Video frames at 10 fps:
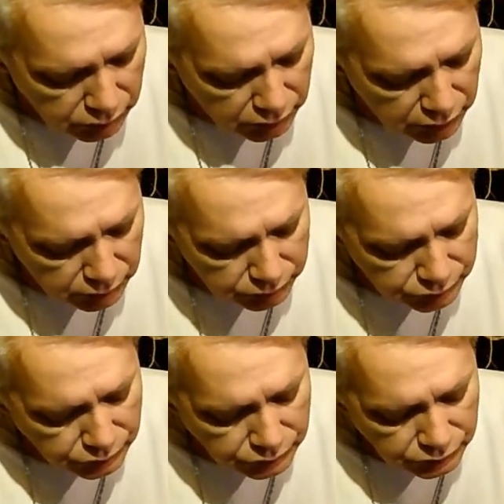But
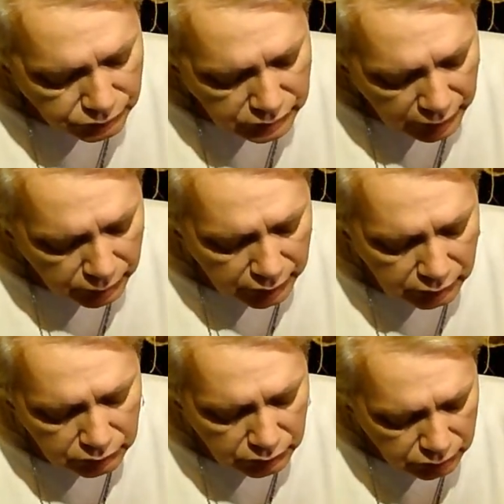anyway,
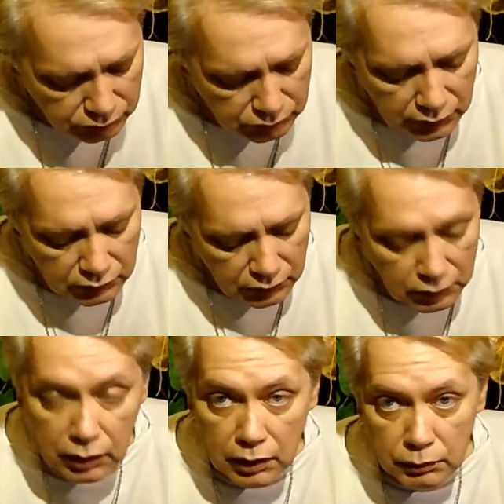
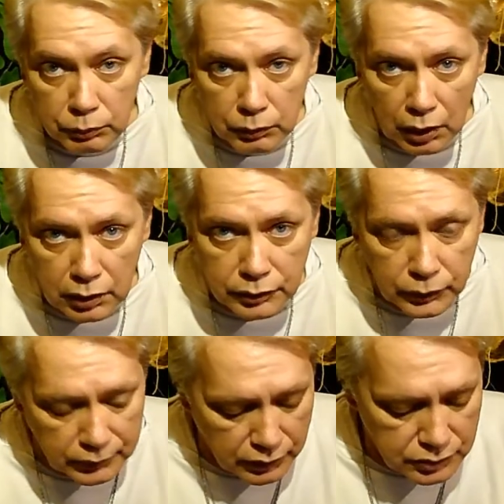I'm gonna
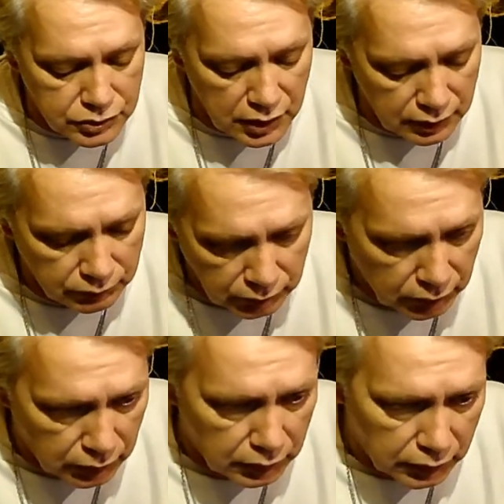do another set.
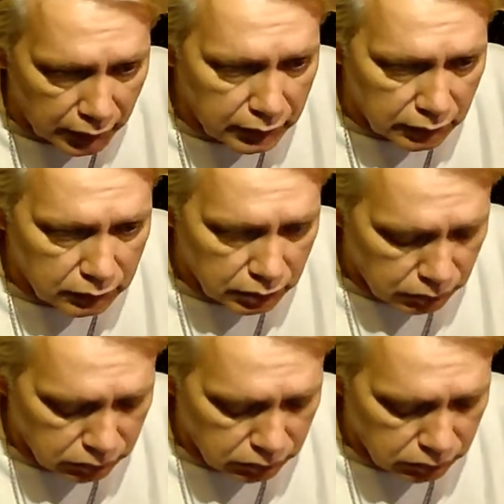And